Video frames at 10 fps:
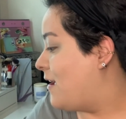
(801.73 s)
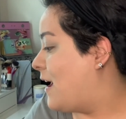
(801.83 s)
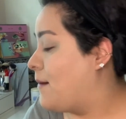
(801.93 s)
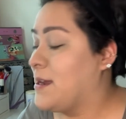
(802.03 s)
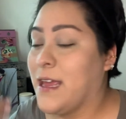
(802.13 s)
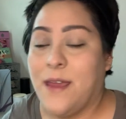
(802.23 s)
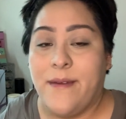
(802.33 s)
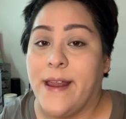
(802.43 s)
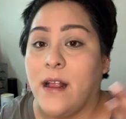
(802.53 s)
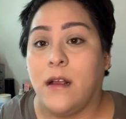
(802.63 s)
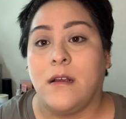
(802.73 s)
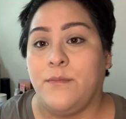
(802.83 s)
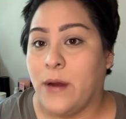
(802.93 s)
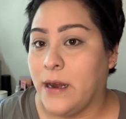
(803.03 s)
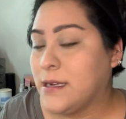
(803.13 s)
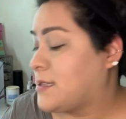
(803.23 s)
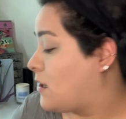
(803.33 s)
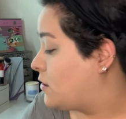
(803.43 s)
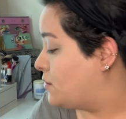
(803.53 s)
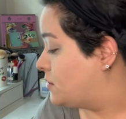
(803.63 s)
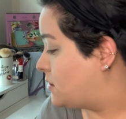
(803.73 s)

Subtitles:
I mean, I keep getting products that are new.